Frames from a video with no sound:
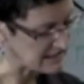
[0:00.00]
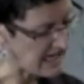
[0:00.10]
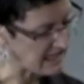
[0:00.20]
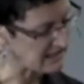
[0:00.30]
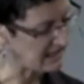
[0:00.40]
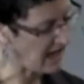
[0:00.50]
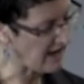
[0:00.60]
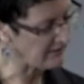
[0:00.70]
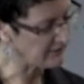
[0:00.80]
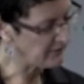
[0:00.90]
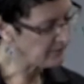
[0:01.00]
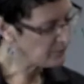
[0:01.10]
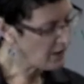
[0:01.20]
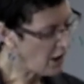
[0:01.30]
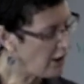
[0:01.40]
and takes account
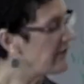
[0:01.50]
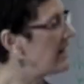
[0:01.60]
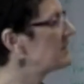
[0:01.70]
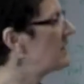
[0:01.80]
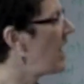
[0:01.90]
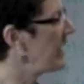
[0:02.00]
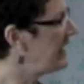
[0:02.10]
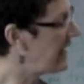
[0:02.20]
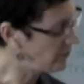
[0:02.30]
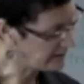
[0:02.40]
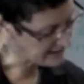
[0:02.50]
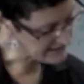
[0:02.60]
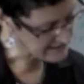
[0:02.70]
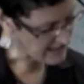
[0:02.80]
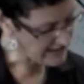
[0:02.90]
of underlying
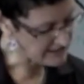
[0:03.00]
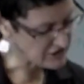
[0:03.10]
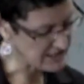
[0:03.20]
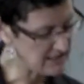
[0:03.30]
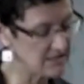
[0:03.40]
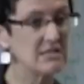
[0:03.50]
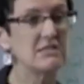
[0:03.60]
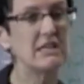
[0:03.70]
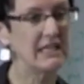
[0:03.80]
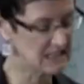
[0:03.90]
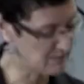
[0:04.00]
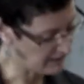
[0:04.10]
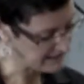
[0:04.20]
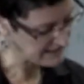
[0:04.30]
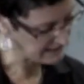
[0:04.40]
inequities and injustices
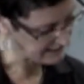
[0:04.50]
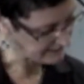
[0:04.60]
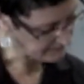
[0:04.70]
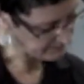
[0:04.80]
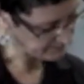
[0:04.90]
explicitly.